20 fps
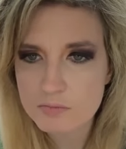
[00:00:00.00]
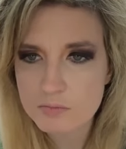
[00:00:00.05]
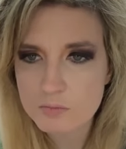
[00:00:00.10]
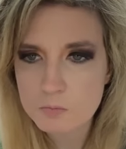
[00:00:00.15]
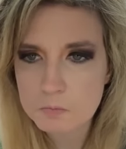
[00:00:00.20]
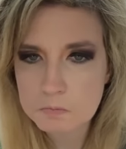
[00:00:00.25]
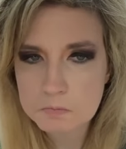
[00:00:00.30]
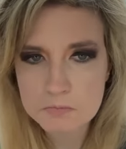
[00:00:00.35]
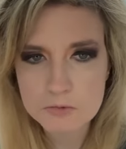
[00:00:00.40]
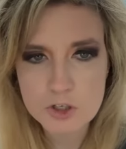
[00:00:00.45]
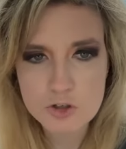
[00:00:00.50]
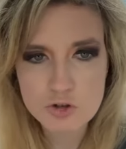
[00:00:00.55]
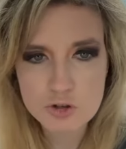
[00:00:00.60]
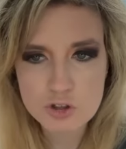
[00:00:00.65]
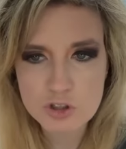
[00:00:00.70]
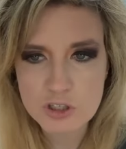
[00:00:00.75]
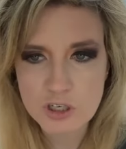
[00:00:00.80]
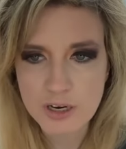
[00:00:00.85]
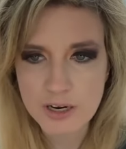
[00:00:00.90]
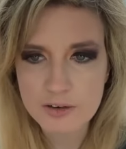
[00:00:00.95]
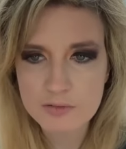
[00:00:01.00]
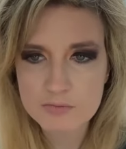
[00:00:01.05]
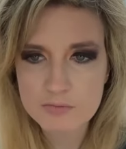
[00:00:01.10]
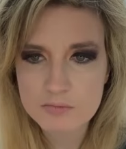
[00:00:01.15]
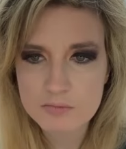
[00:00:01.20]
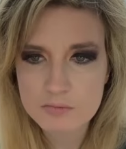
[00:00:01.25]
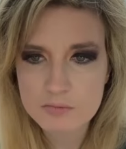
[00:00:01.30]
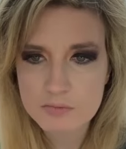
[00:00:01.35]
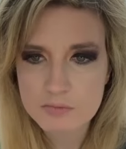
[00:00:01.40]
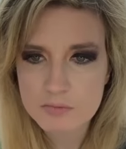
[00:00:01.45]
Hmm, interesting.
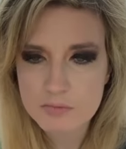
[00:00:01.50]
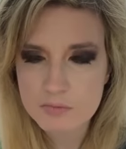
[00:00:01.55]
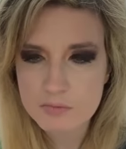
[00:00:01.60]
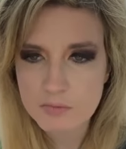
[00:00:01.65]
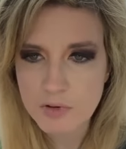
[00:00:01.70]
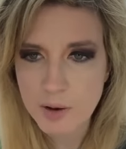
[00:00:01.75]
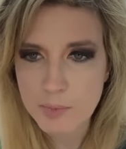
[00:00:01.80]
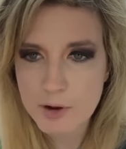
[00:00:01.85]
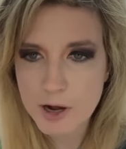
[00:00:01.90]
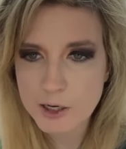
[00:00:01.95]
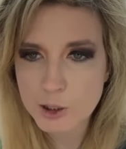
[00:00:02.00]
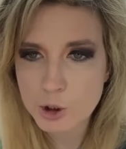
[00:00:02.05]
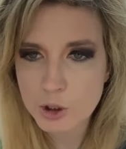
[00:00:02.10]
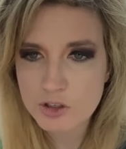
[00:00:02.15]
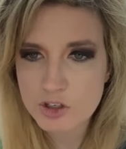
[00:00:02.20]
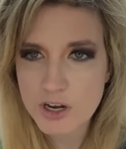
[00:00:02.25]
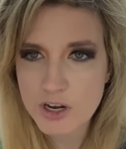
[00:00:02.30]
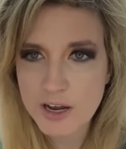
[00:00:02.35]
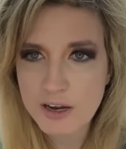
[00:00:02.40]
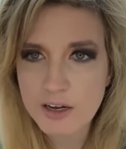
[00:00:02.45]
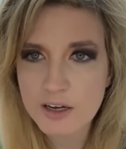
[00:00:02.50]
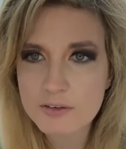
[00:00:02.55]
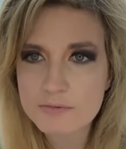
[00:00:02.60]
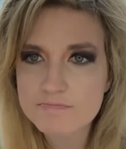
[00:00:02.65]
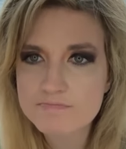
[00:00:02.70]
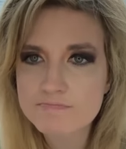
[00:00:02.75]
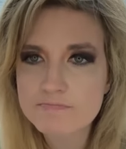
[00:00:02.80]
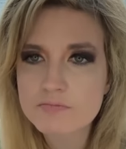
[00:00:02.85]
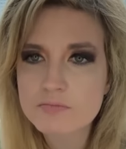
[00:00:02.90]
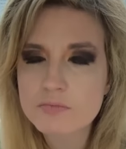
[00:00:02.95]
Maybe I should take it.
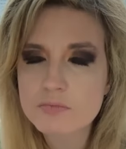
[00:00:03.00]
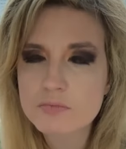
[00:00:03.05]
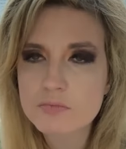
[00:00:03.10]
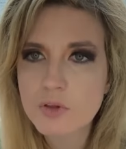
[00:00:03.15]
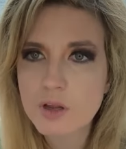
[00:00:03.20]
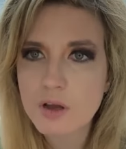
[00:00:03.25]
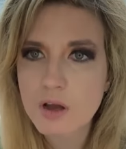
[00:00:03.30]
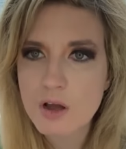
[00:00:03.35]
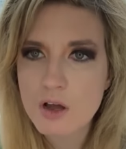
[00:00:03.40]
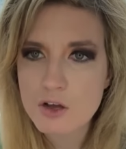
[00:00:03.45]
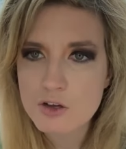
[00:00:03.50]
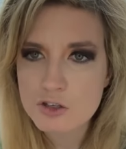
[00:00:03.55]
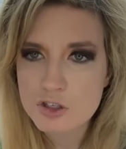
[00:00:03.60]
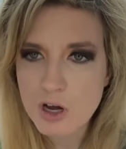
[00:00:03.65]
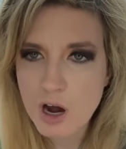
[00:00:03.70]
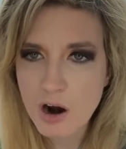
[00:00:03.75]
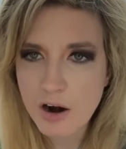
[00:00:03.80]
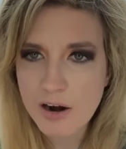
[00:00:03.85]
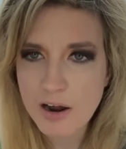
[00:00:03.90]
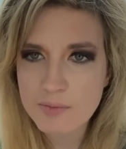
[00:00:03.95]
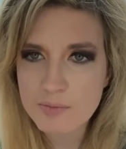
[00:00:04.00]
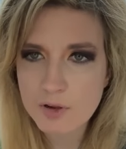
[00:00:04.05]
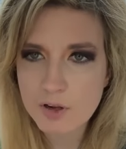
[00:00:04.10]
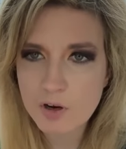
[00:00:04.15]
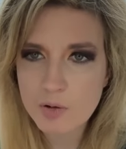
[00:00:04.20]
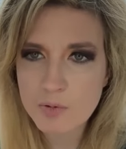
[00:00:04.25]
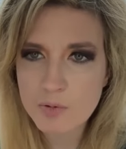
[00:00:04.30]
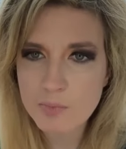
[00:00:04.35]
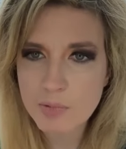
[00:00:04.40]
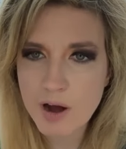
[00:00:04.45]
Sorry, I'm a
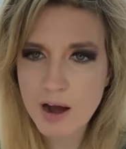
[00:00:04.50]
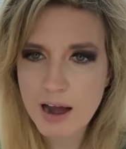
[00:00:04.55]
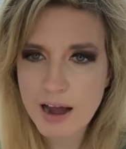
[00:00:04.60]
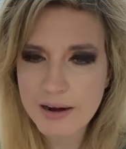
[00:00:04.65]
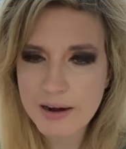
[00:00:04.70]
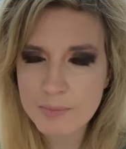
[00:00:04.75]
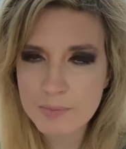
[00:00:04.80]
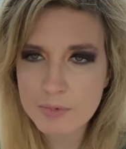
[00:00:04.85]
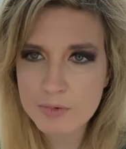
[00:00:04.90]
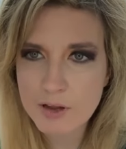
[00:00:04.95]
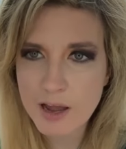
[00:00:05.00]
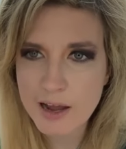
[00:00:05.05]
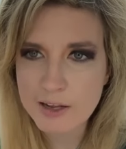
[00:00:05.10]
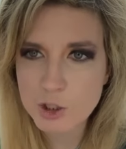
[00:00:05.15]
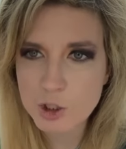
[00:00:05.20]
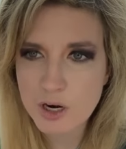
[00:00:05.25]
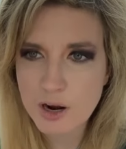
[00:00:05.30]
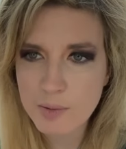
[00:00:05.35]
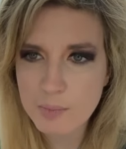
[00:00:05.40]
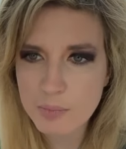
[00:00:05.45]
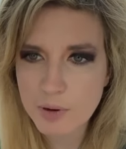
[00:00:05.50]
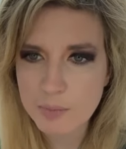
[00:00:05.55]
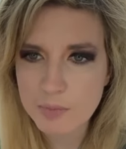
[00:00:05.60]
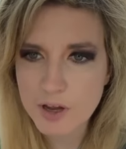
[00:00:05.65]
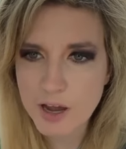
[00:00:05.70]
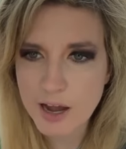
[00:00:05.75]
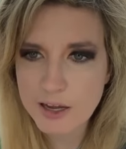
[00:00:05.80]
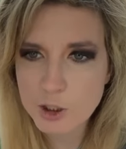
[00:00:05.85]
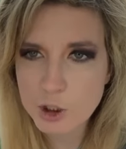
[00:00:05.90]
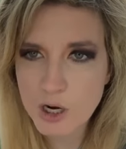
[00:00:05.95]
little bit behind. I'm catching up. I'm
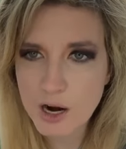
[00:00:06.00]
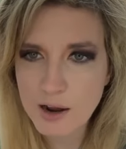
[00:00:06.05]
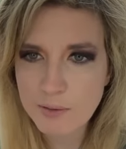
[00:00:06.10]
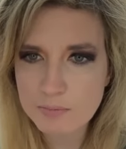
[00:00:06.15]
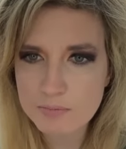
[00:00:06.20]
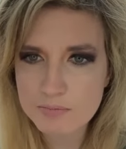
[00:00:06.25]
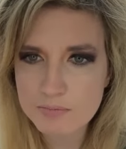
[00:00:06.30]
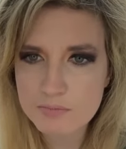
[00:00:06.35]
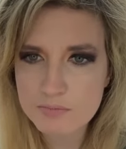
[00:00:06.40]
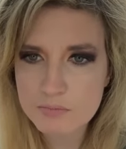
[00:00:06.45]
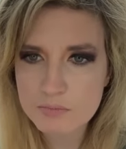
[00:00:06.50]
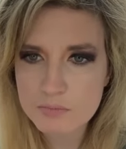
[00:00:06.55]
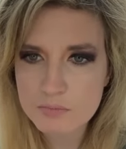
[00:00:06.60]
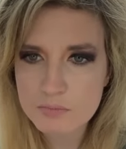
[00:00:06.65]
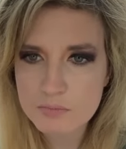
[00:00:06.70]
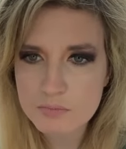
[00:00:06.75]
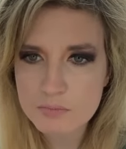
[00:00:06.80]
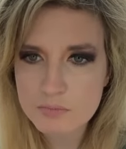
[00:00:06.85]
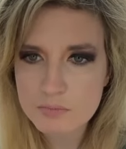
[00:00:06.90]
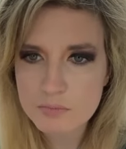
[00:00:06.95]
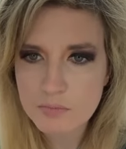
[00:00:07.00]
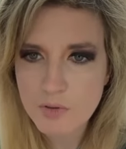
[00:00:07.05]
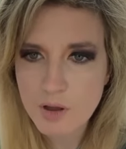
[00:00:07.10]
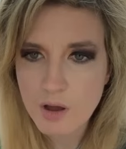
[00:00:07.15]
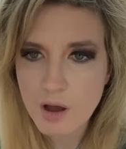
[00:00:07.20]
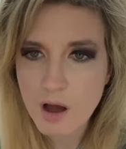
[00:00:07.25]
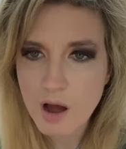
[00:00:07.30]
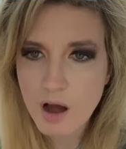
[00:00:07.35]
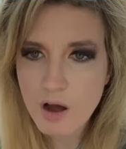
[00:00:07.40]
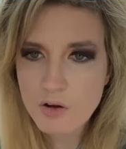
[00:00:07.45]
catching up.
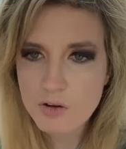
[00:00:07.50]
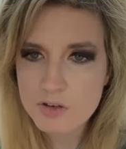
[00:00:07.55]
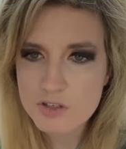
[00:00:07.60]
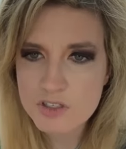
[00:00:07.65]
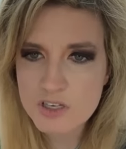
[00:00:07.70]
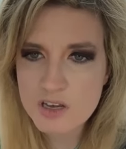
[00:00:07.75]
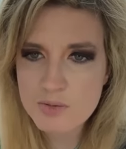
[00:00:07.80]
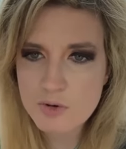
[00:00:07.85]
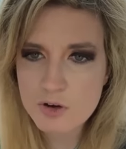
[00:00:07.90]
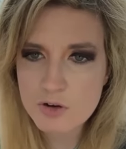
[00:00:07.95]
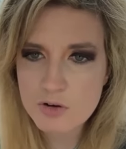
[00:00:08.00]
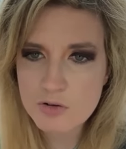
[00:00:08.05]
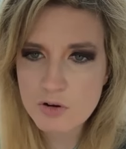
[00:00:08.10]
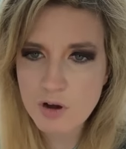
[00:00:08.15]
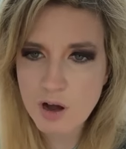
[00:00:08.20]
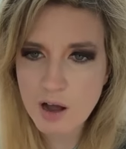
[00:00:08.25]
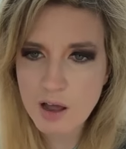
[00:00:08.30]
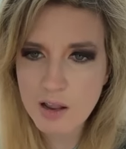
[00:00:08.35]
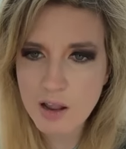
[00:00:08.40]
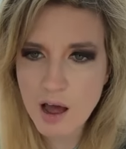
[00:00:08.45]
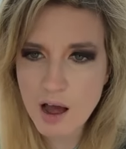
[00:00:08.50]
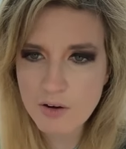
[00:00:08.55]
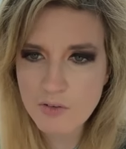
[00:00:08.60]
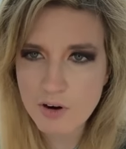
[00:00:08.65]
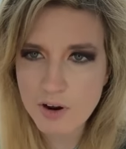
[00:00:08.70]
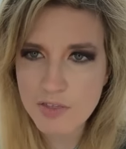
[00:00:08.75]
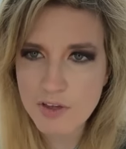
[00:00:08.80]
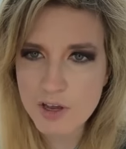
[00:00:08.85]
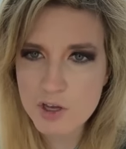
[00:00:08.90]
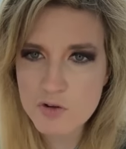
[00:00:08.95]
Oh, Simu uh,
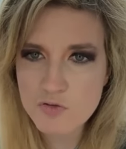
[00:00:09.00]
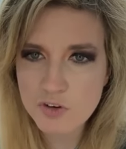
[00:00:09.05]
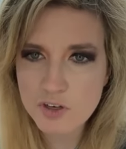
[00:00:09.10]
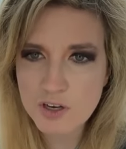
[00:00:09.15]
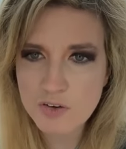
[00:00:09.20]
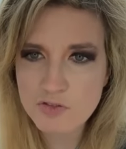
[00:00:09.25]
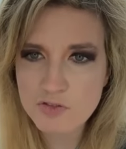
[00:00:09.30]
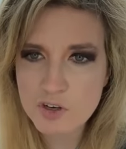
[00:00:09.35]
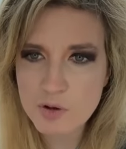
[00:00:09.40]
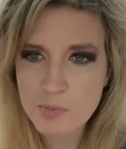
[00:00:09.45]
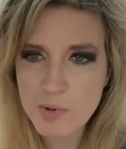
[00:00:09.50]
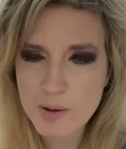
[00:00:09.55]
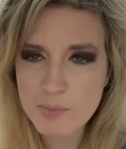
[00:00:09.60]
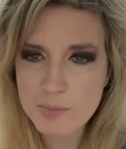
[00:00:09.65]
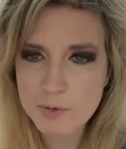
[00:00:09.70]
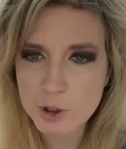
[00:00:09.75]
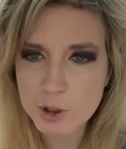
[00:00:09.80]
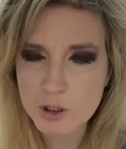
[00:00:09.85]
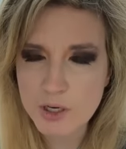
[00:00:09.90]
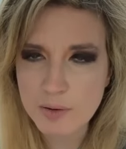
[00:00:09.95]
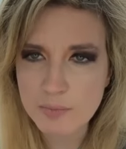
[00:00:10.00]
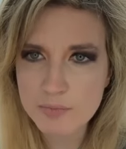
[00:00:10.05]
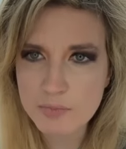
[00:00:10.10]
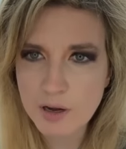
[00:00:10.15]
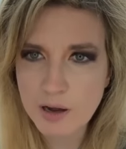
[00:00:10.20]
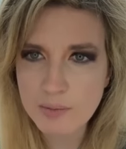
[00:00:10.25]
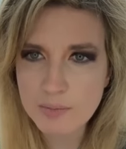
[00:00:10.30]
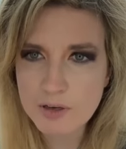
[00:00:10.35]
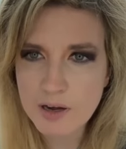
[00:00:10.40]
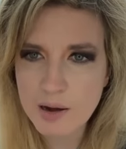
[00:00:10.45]
Lakra, thank you for gifting a membership.
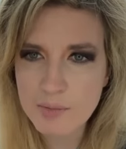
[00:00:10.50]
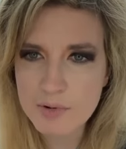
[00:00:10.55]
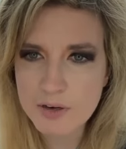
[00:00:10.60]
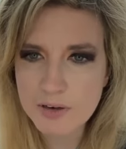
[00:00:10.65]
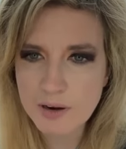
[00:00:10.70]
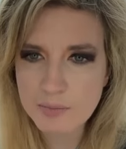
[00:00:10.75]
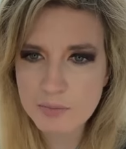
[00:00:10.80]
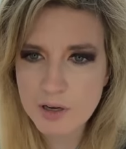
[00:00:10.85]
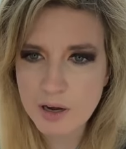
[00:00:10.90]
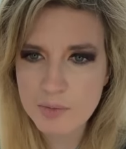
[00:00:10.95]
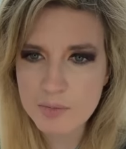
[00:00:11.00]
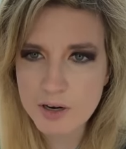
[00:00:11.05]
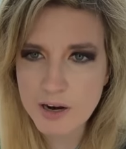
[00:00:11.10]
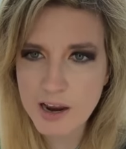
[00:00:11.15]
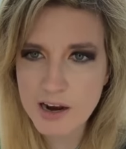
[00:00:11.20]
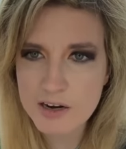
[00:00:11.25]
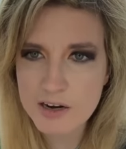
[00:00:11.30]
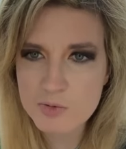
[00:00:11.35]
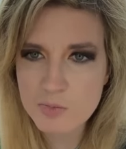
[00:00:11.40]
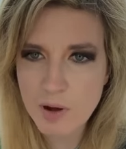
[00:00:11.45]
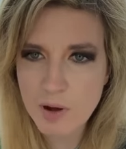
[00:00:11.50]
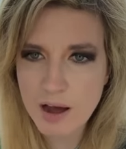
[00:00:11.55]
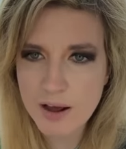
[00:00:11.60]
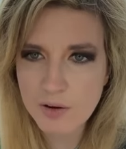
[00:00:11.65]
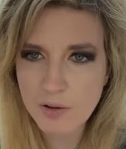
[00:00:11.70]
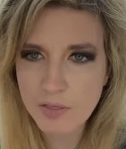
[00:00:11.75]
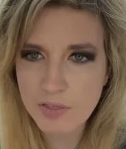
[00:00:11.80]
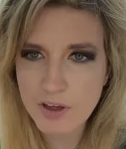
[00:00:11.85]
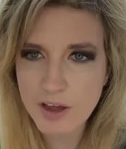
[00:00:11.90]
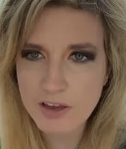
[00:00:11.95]
I'm coming, I'm coming. 80s
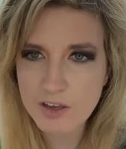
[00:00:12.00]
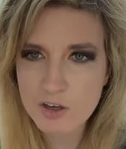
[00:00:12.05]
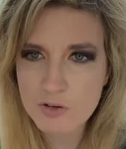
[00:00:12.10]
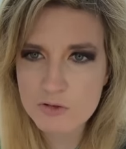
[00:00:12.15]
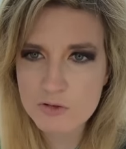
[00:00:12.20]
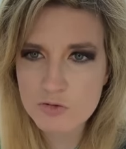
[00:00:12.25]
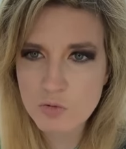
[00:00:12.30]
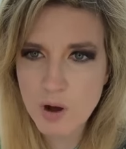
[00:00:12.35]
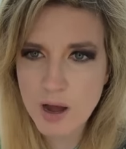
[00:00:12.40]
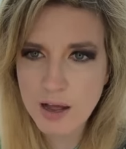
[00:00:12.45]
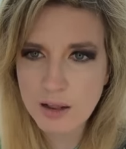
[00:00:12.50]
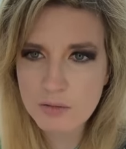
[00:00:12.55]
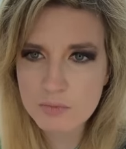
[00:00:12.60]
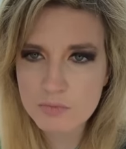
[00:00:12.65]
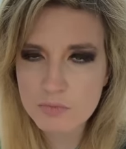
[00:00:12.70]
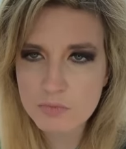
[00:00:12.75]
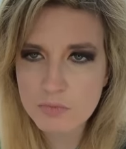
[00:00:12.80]
model, thank you as well.